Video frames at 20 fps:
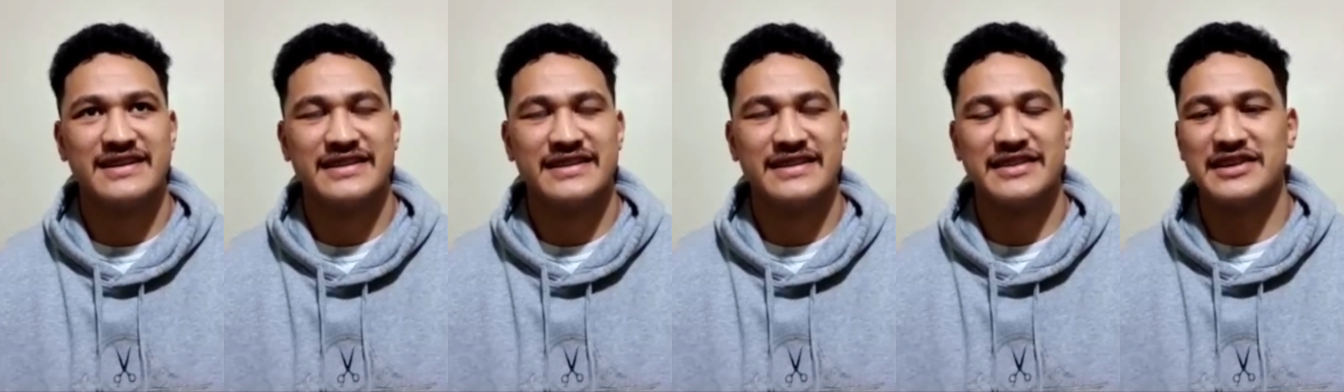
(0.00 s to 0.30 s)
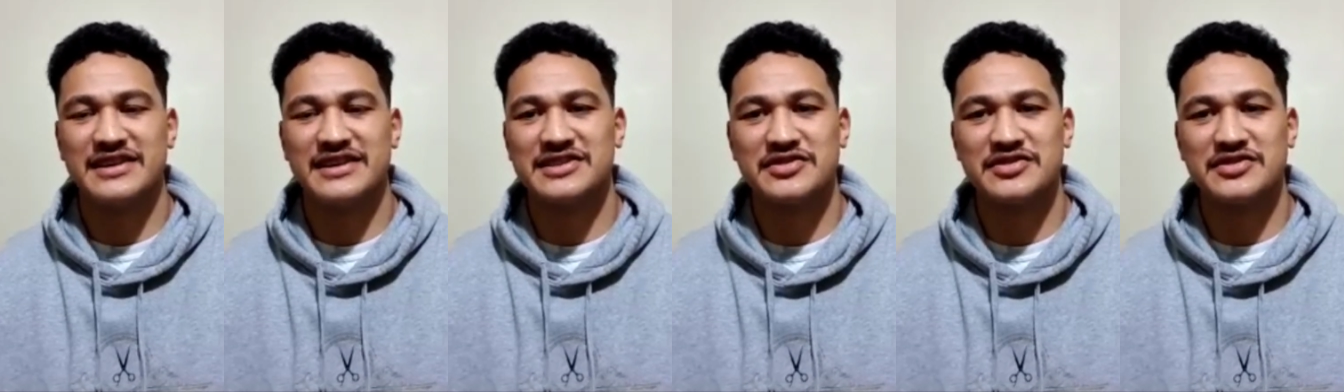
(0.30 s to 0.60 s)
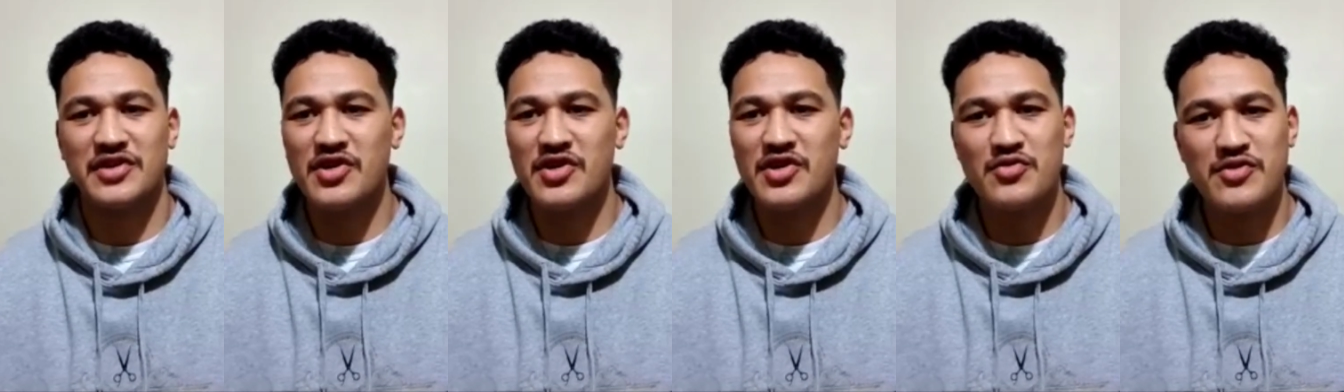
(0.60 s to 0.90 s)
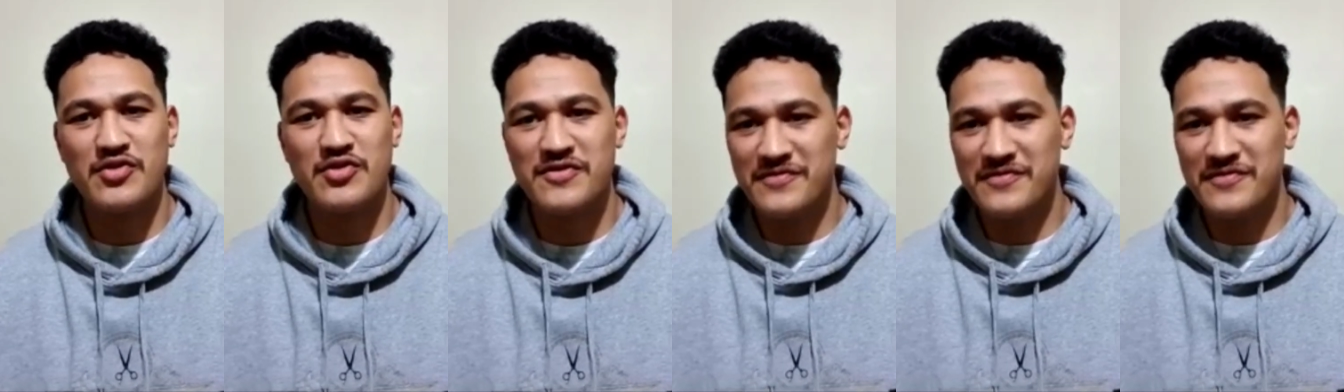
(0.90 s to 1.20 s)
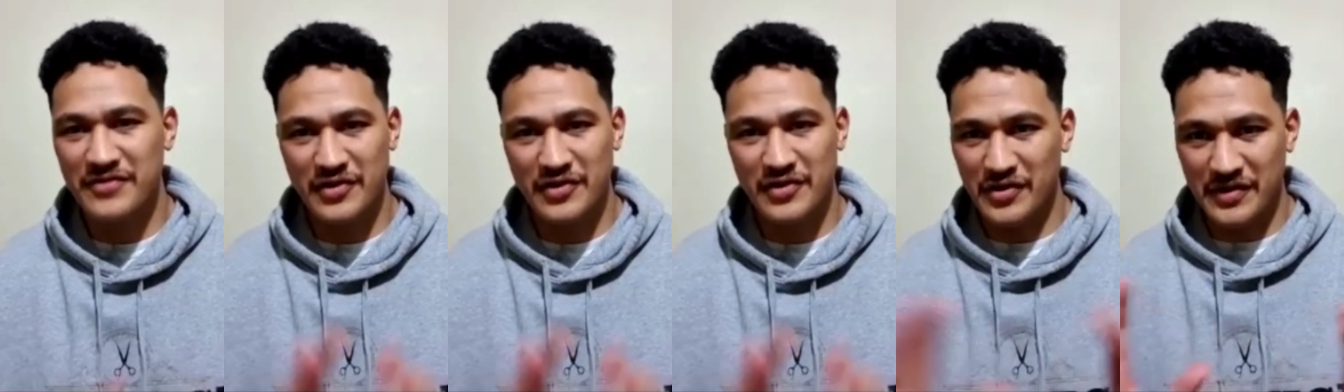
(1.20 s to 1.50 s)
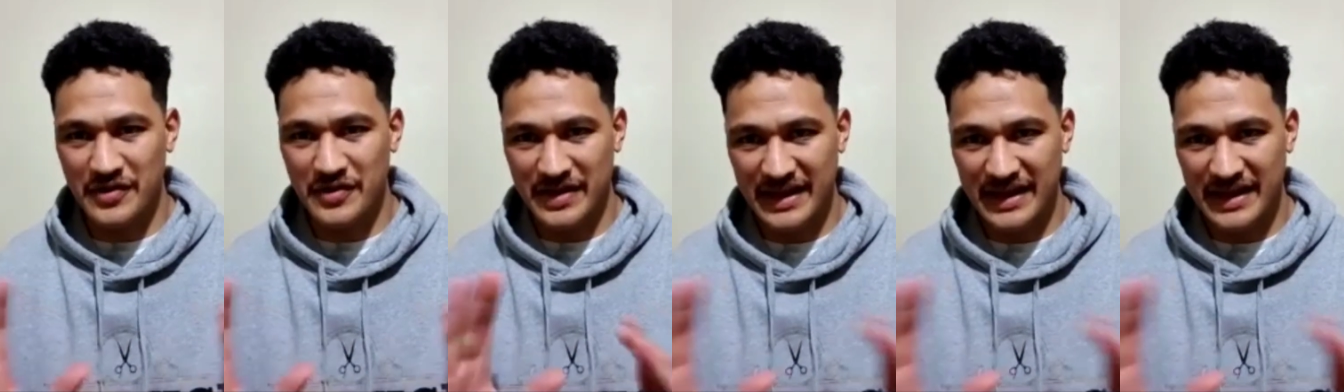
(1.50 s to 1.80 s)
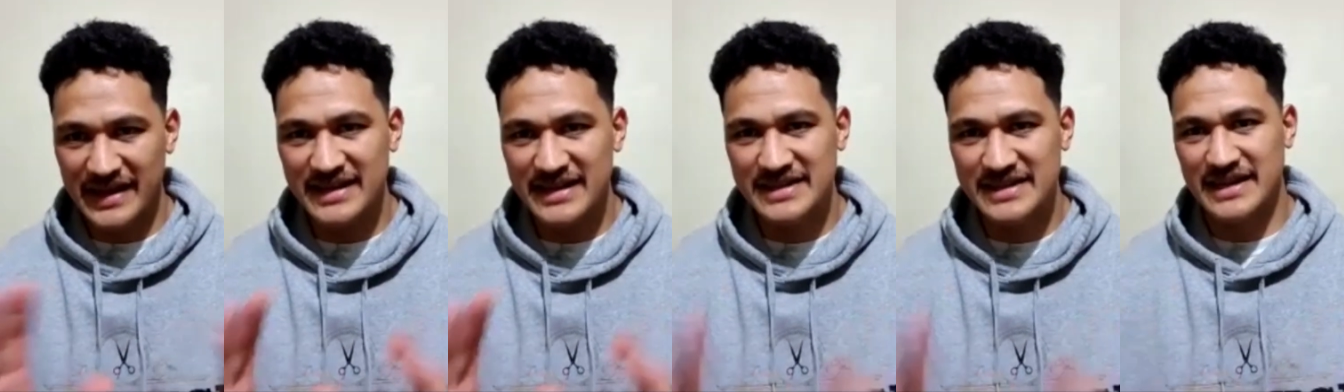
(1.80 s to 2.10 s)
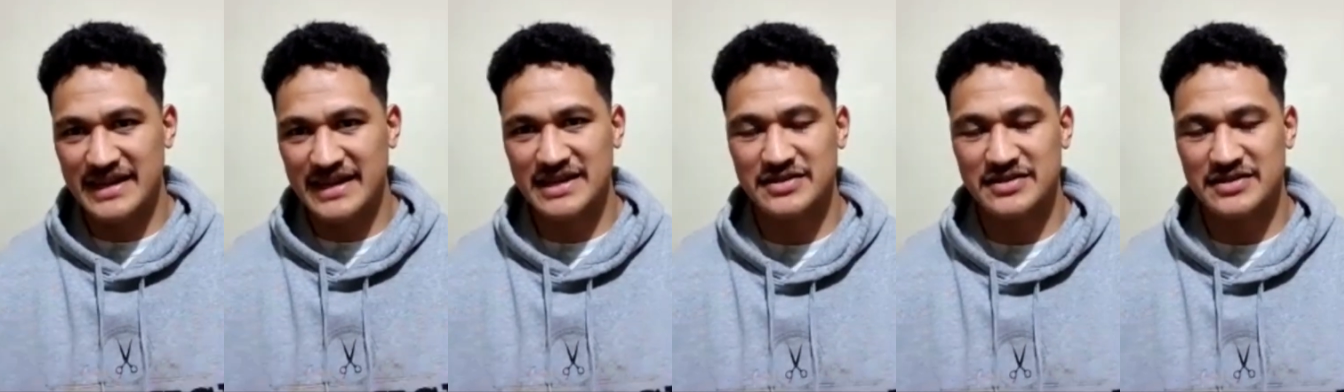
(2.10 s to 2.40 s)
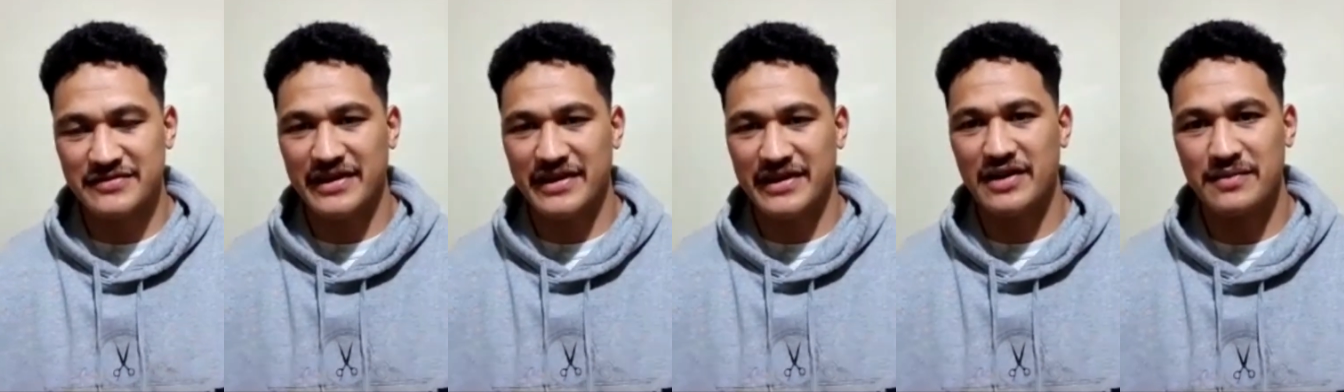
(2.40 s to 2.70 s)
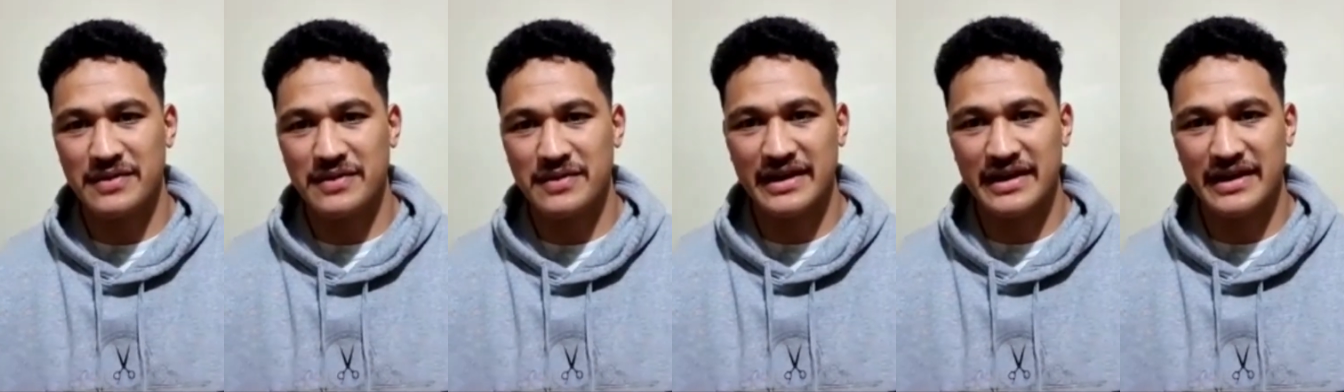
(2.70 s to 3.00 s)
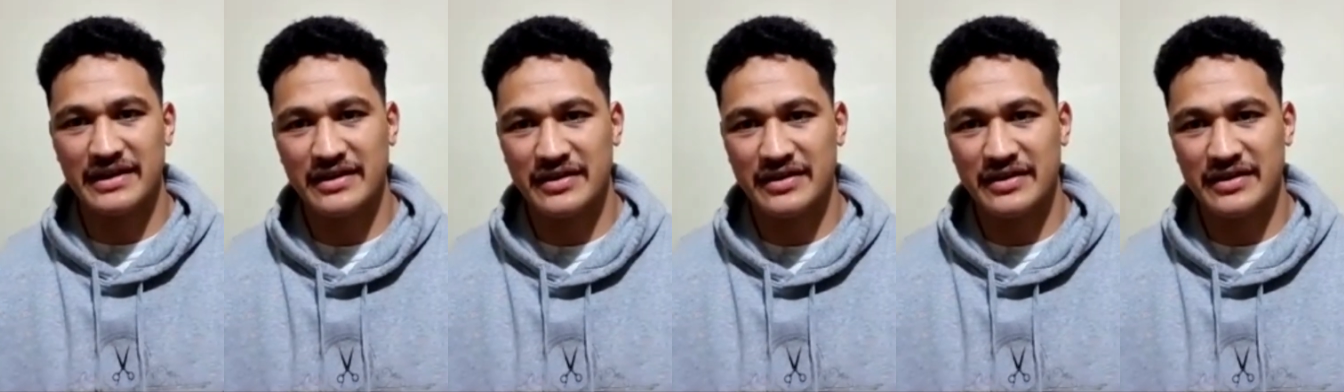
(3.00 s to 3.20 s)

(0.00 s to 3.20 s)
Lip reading: there's no room for any chance of foul play,